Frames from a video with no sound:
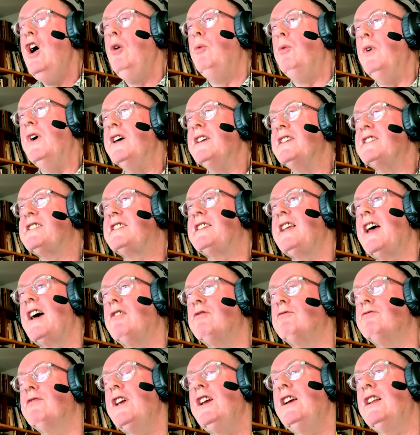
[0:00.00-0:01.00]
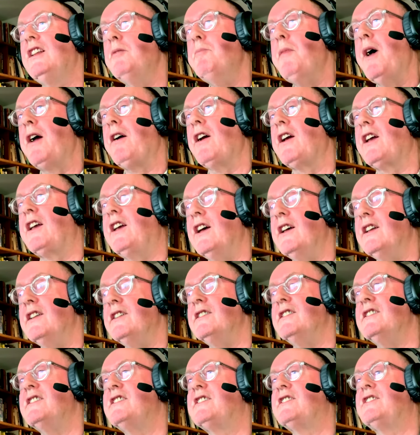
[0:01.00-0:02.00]
was that real
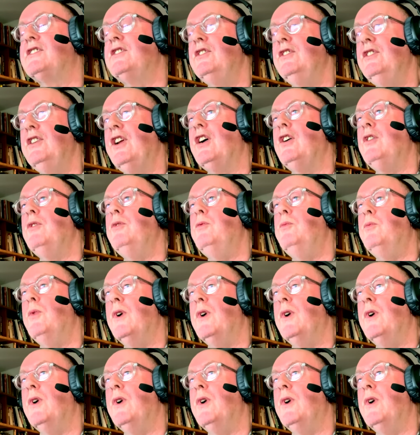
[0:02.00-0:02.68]
Americans, you know,